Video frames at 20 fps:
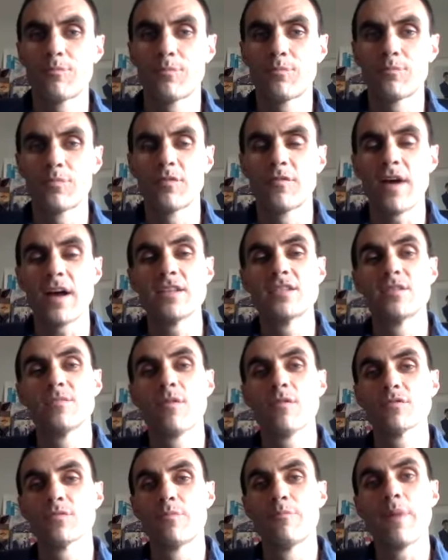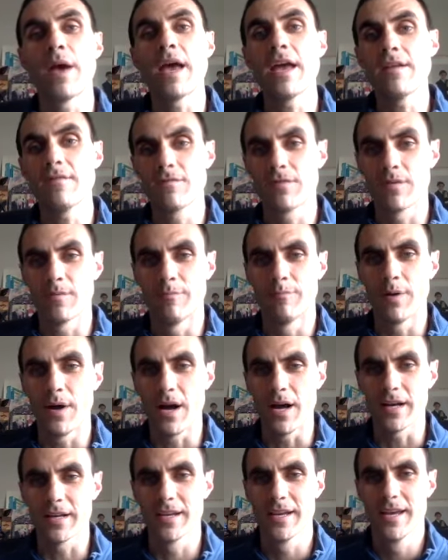provides the most bang for
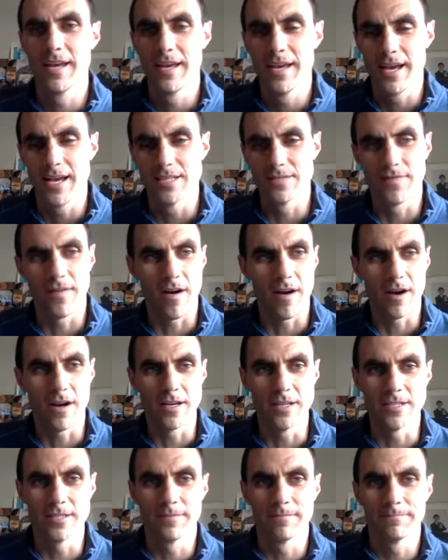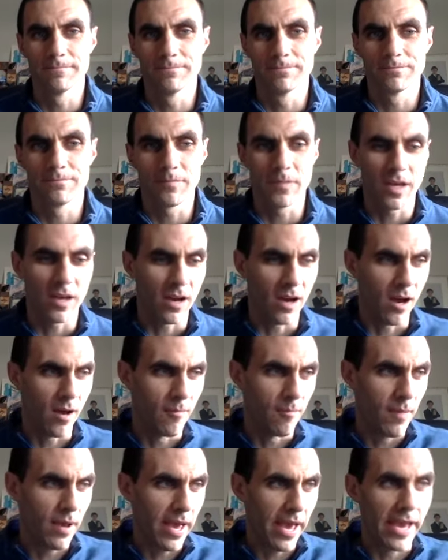buck as far as
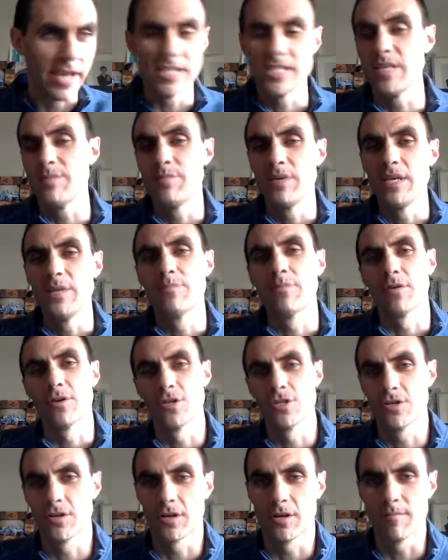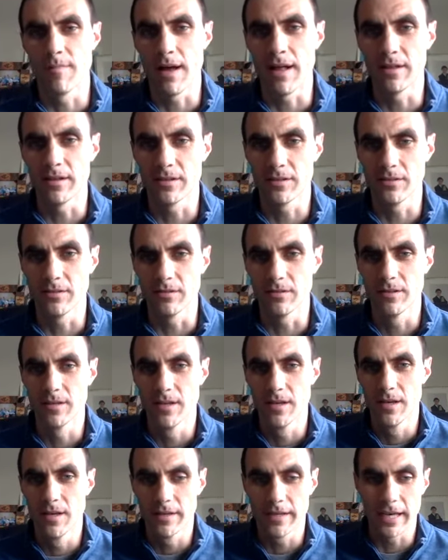ATP per sugar molecule.
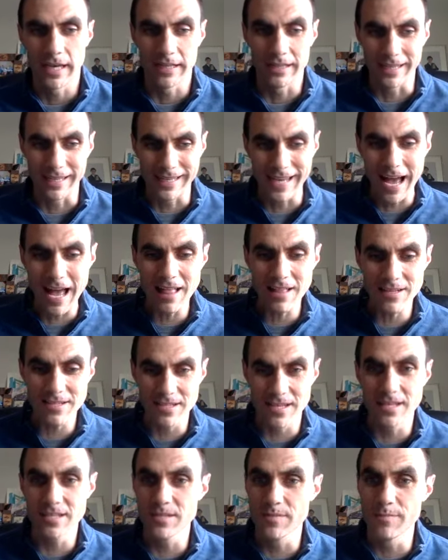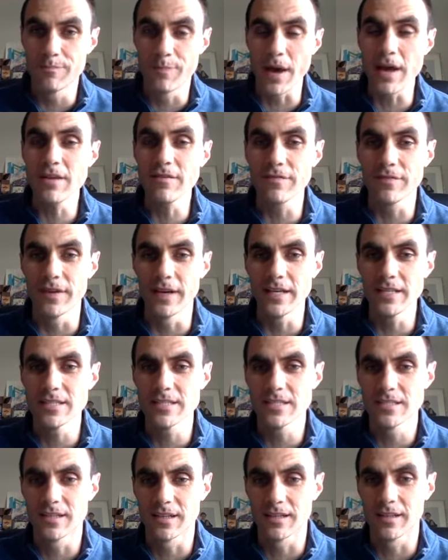Okay, glycolysis
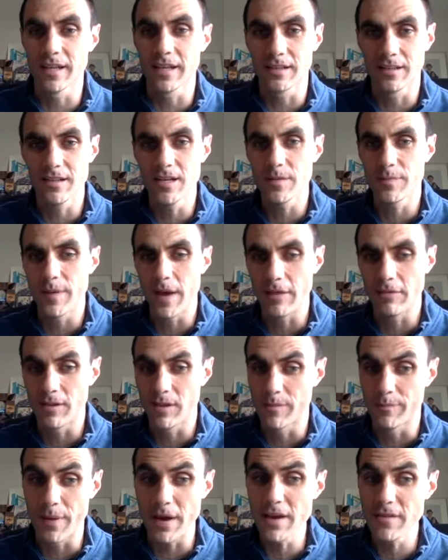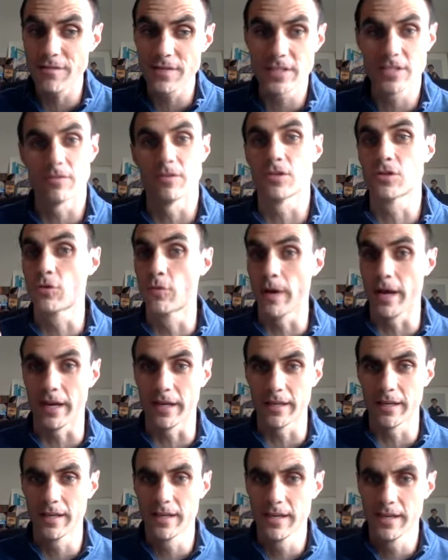benefits, the glycolytic pathway, the benefits are it's
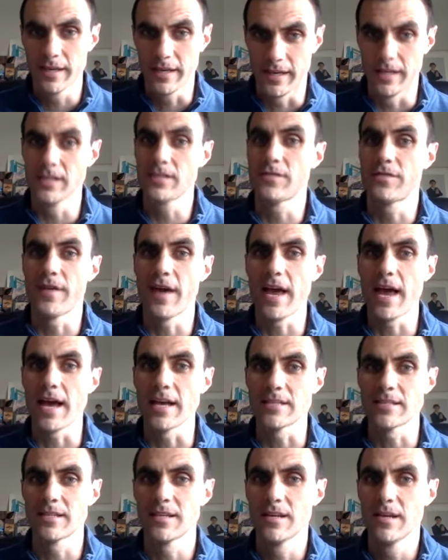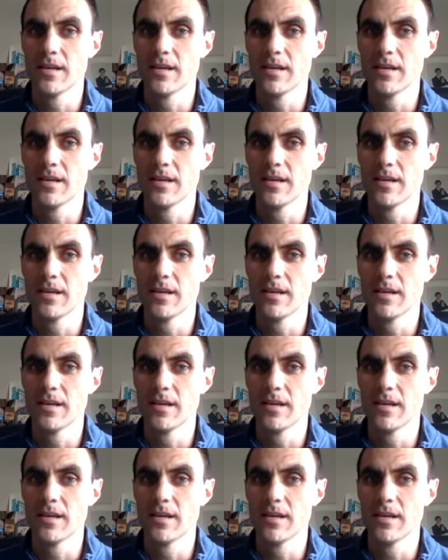quick and it's fast.